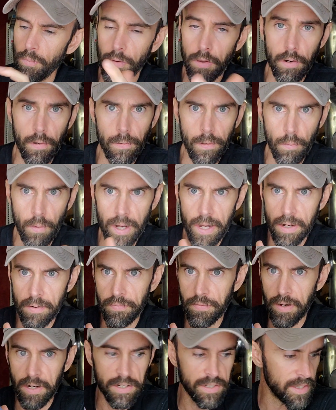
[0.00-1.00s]
literally waiting to
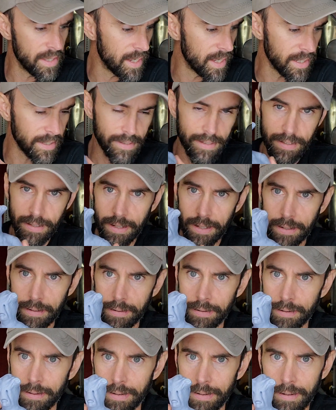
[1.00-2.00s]
finish this and
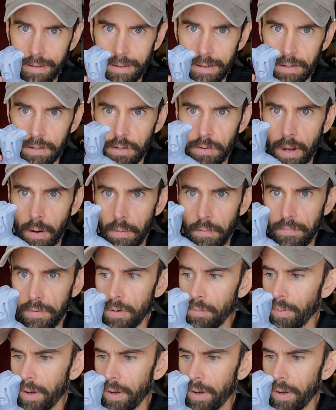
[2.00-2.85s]
then do that review.